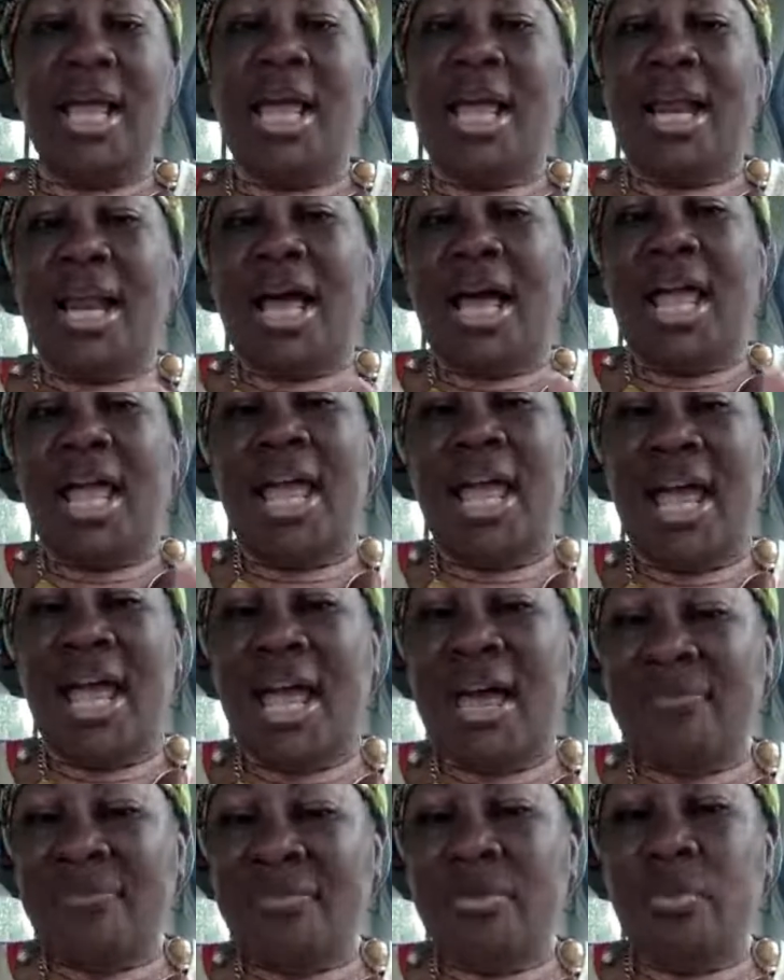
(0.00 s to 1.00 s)
And
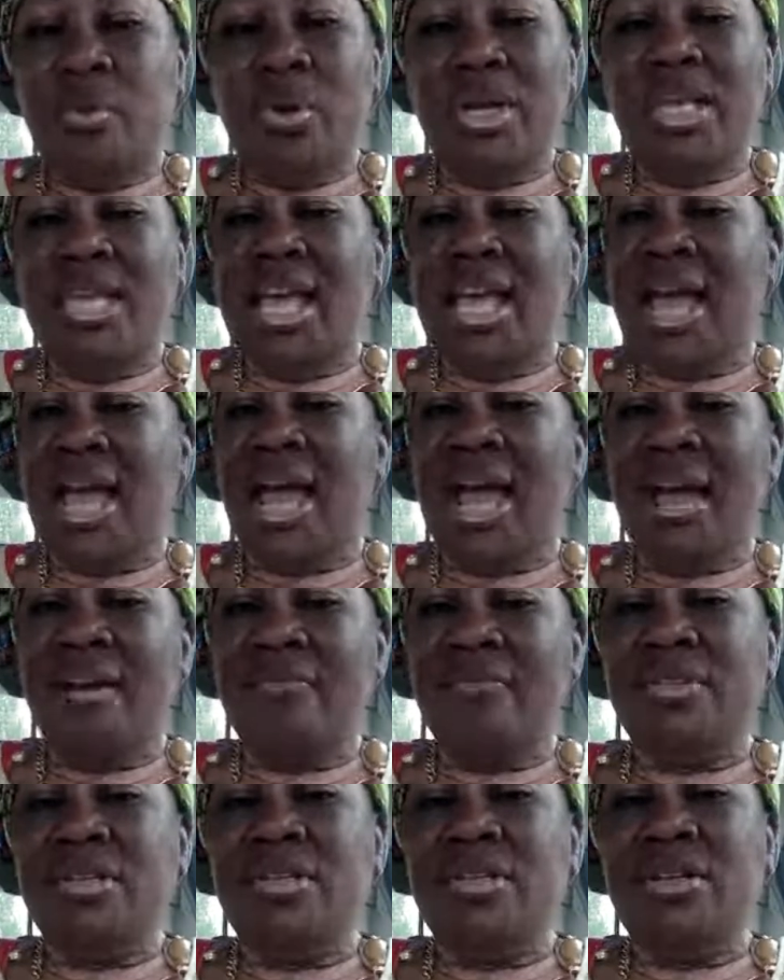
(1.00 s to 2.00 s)
we have
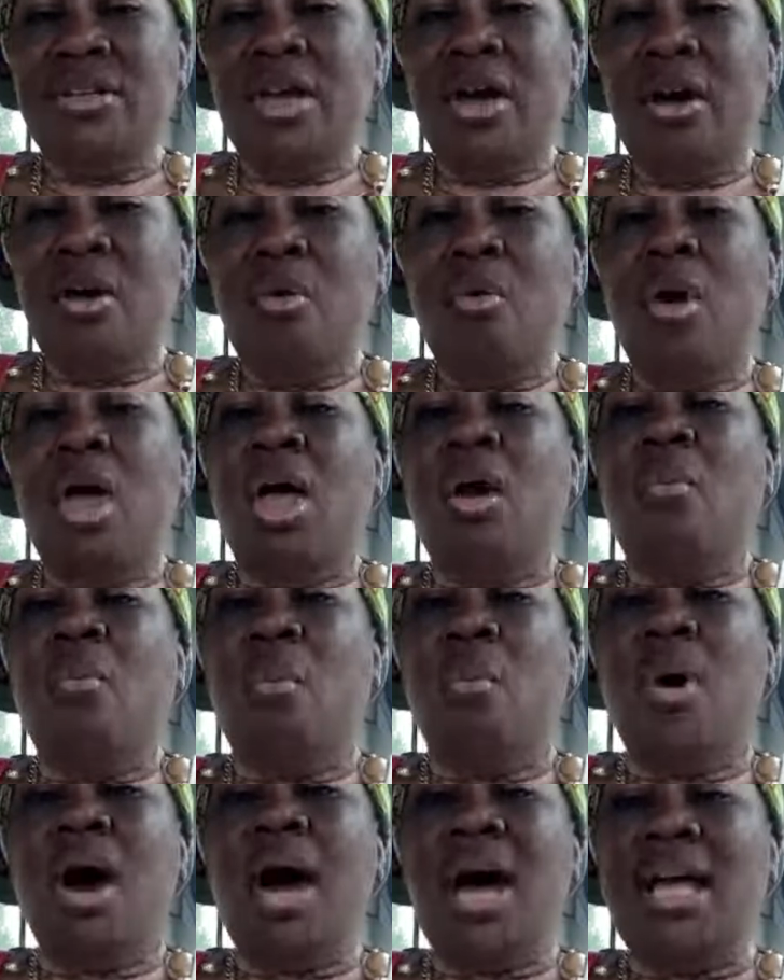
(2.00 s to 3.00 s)
to know
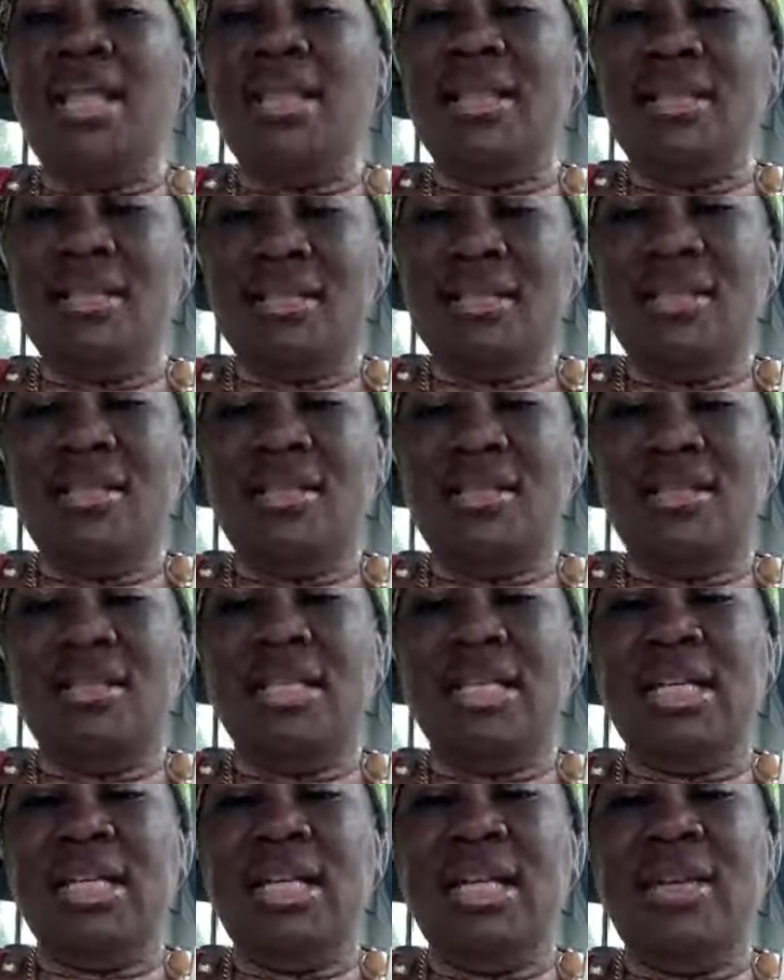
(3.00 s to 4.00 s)
why this is
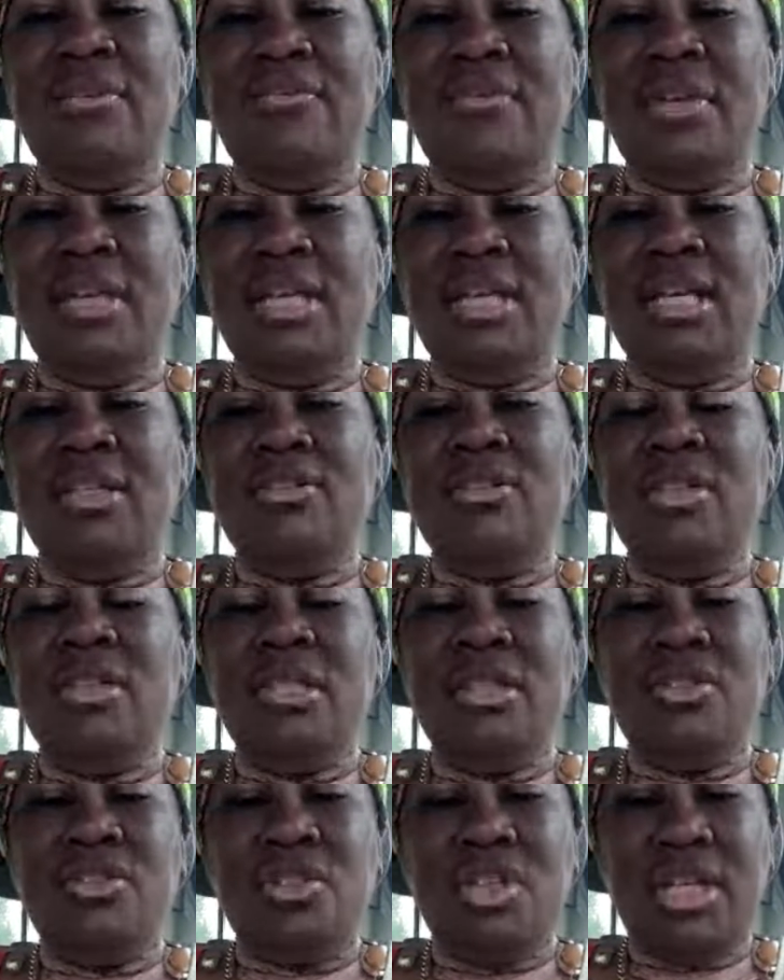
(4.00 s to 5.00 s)
significant to
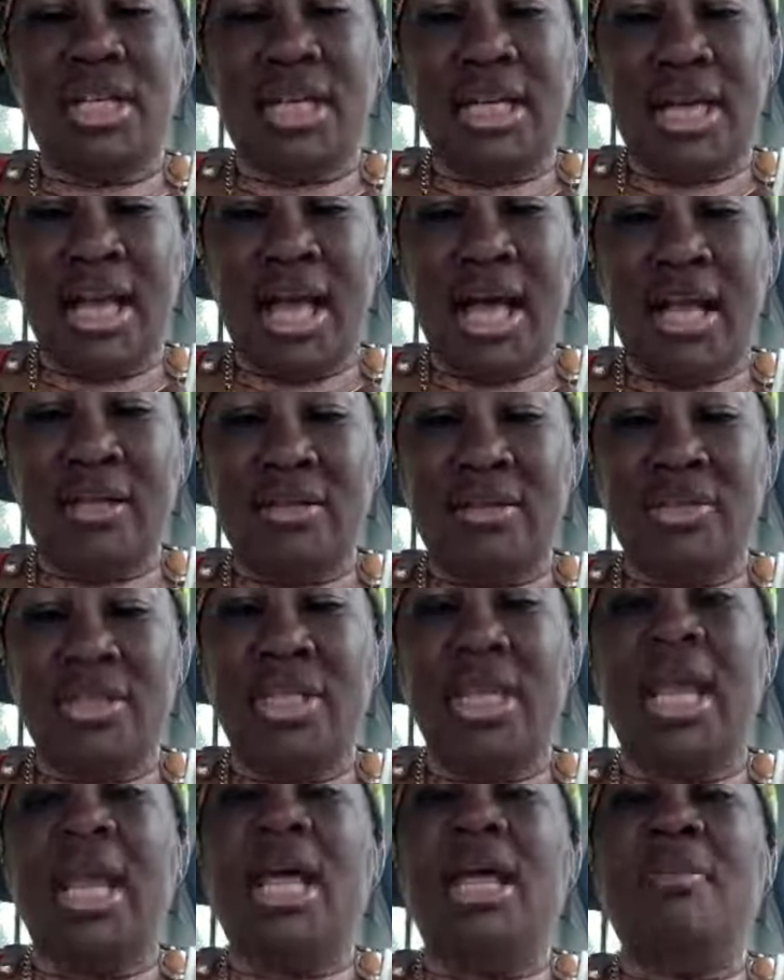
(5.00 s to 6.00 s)
the
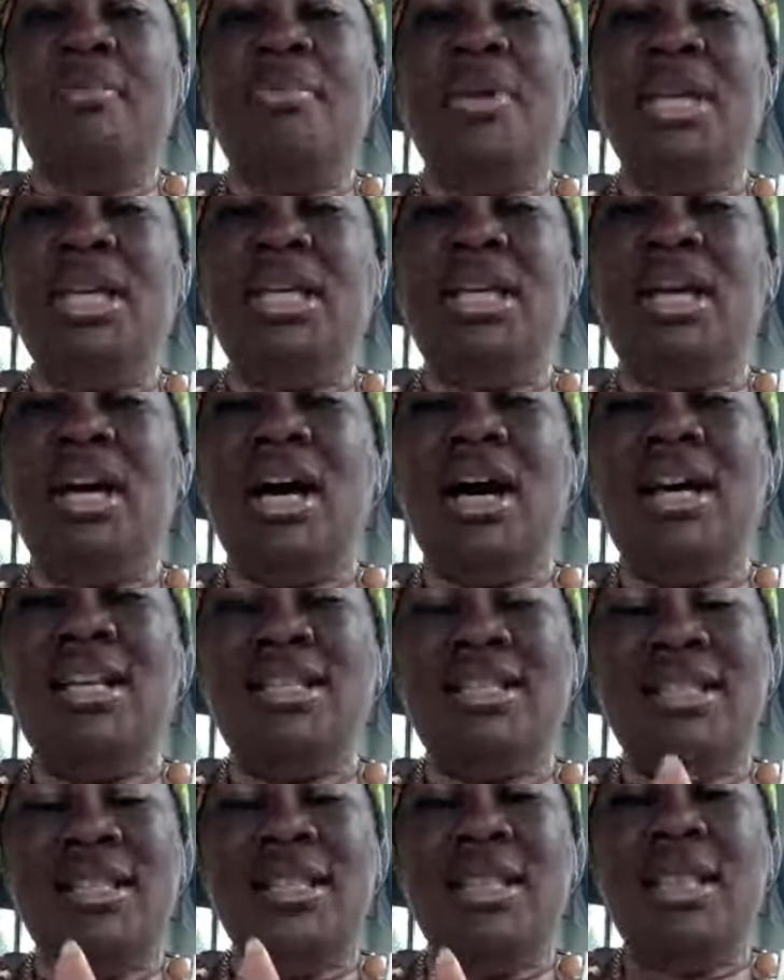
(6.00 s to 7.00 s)
genealogy,
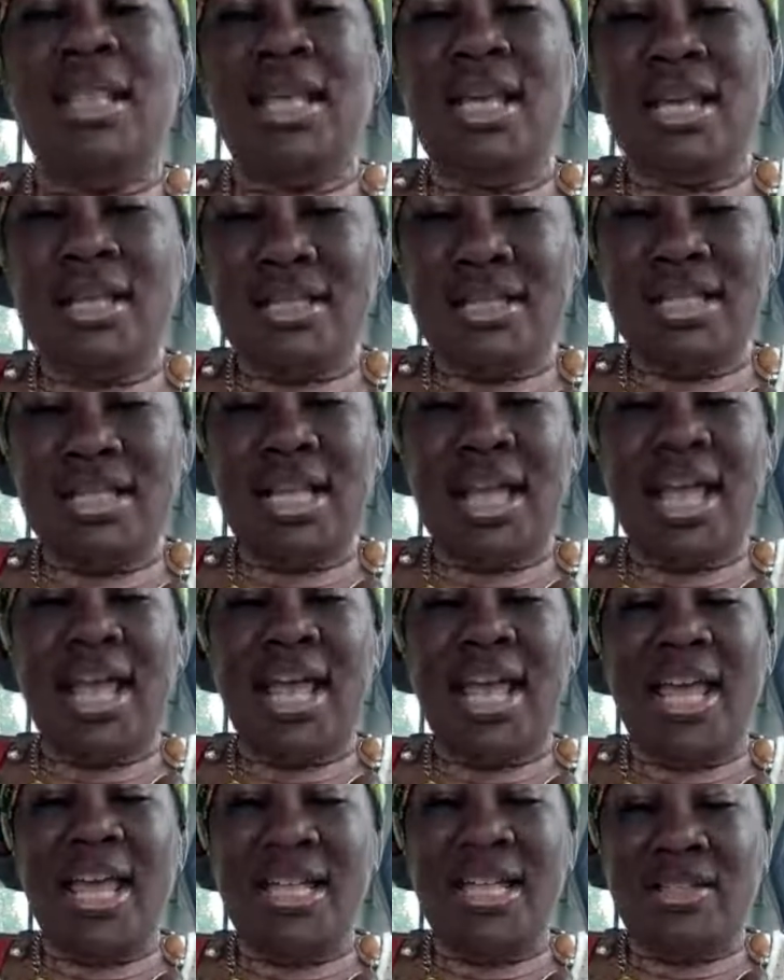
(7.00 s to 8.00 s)
because this
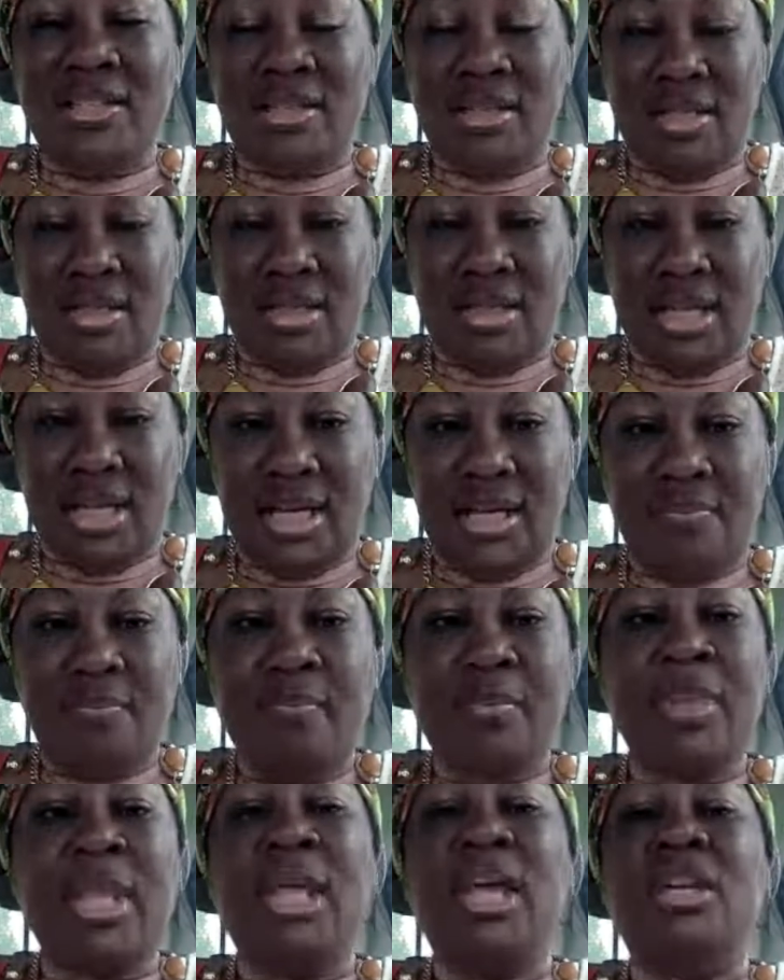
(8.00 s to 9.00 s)
incident
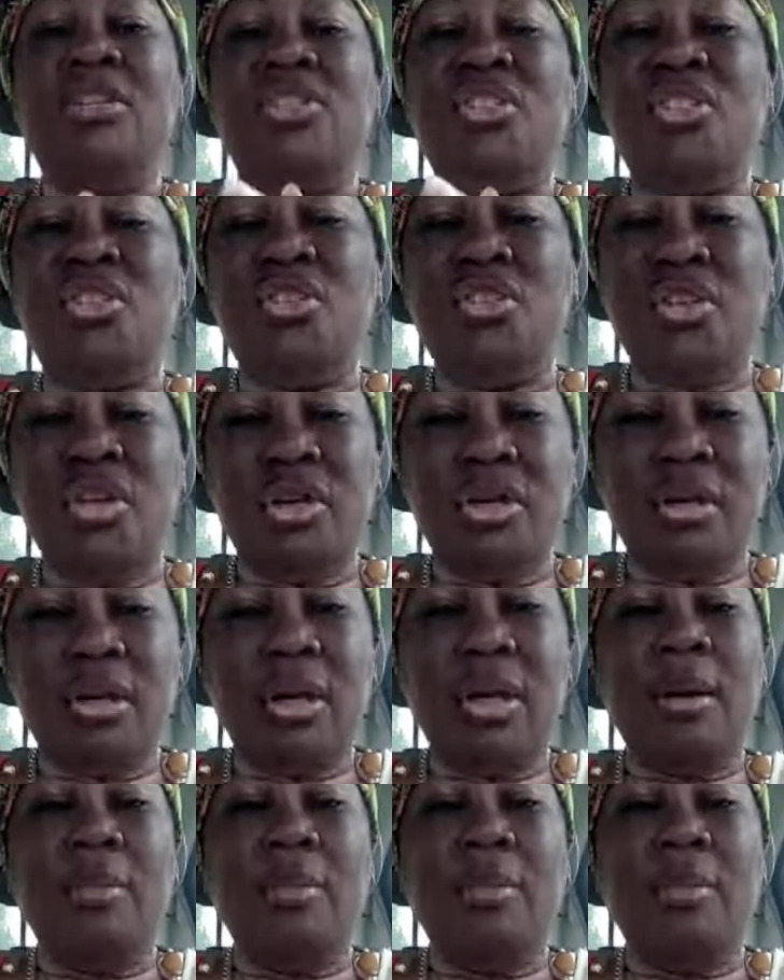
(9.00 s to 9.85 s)
shook